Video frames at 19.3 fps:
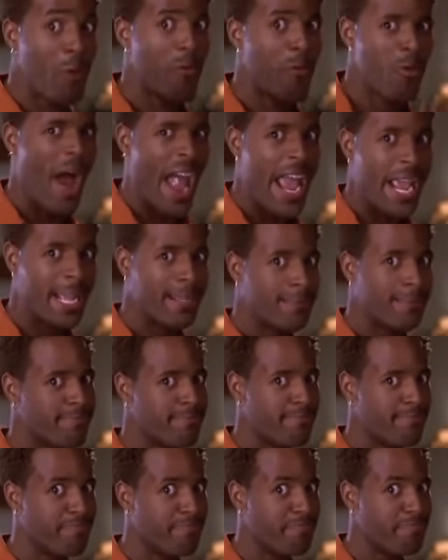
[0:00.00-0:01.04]
But wait,
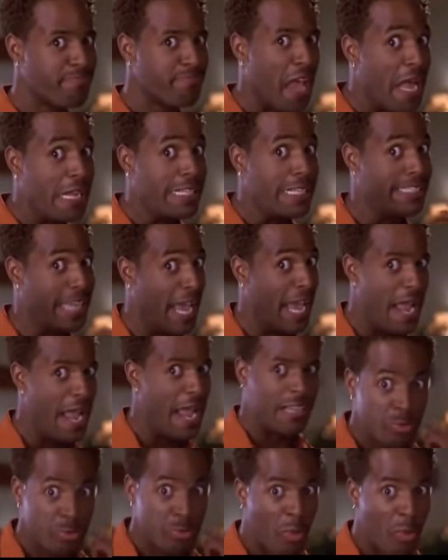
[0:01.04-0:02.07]

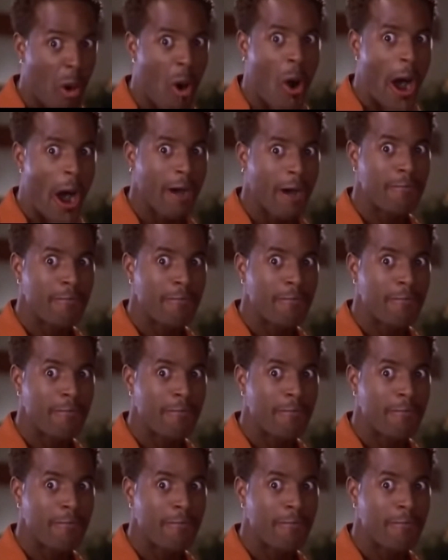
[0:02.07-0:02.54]
there's more.